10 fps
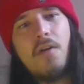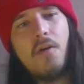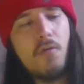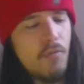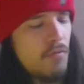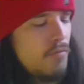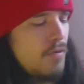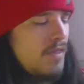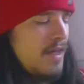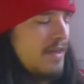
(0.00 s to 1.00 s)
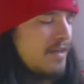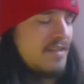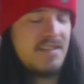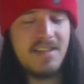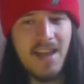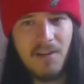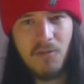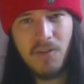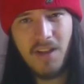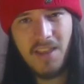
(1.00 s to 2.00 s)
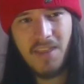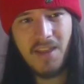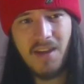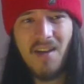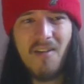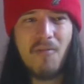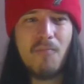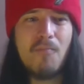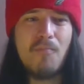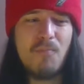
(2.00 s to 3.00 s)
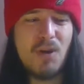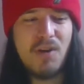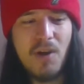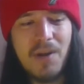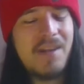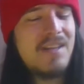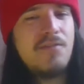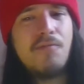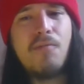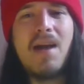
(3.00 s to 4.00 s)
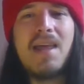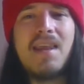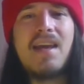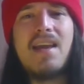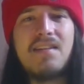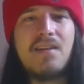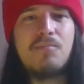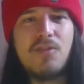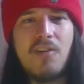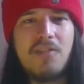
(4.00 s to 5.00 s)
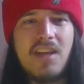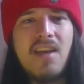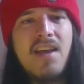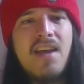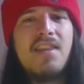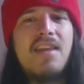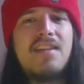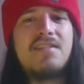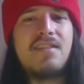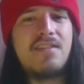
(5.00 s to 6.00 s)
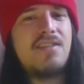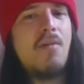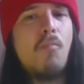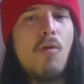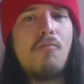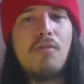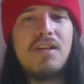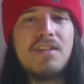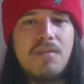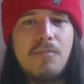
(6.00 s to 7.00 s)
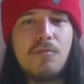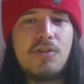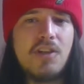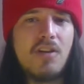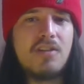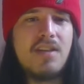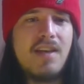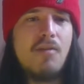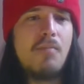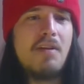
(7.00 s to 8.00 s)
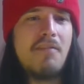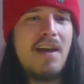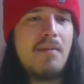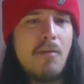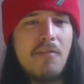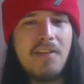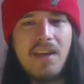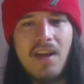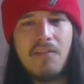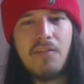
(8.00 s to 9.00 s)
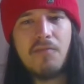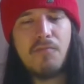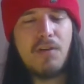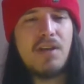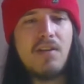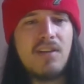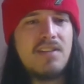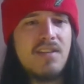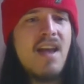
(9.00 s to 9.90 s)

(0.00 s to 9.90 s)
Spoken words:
who they can scout, that regardless of where they end up drafting, there's a somewhat reasonable chance that he'll be available. I think the other three guys